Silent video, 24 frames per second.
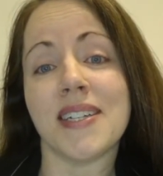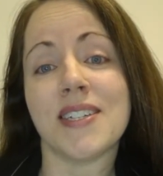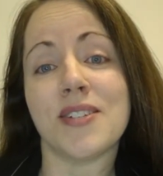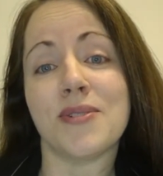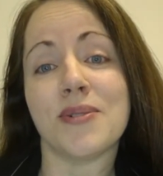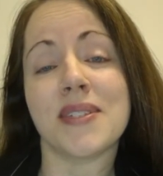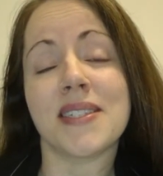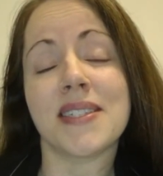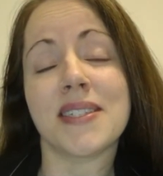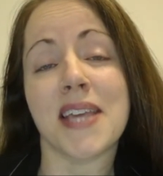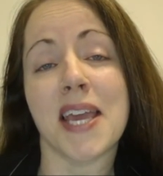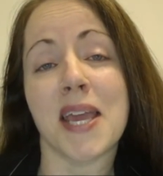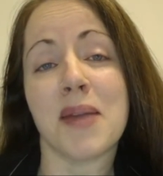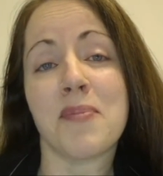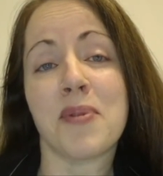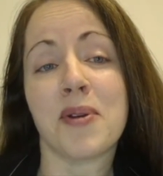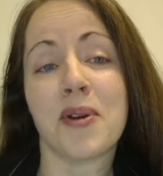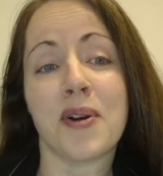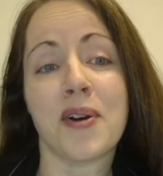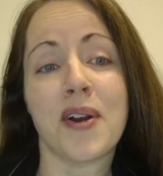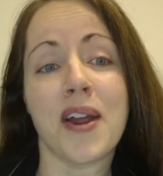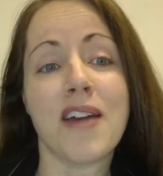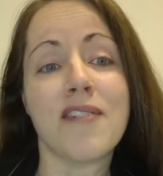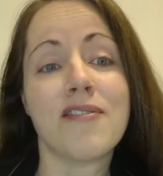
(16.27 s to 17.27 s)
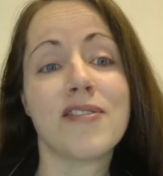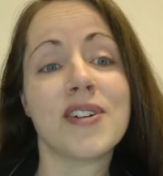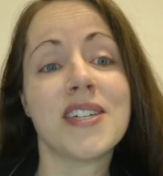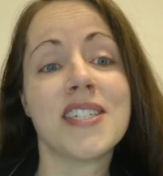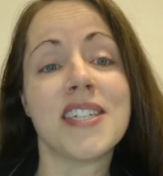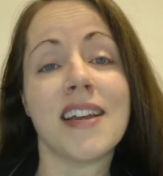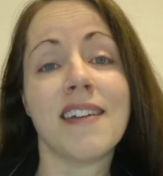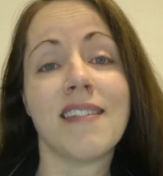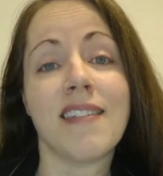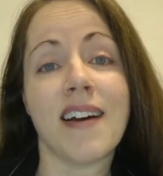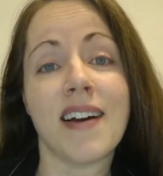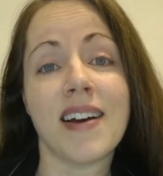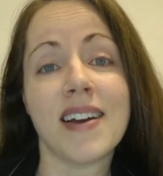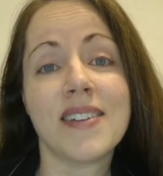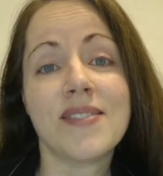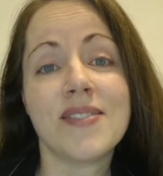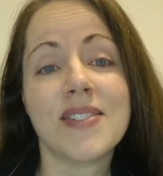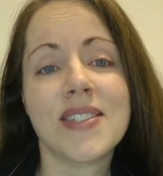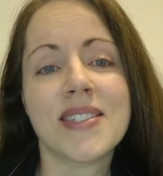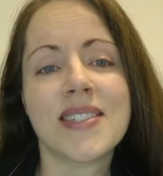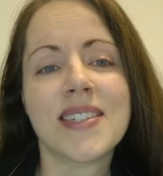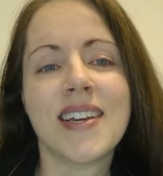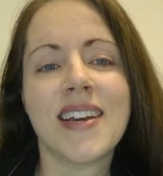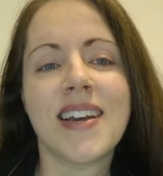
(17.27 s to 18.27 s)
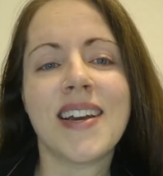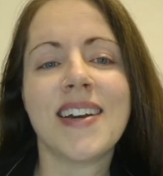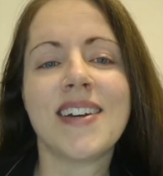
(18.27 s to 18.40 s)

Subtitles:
to escape in our everyday lives.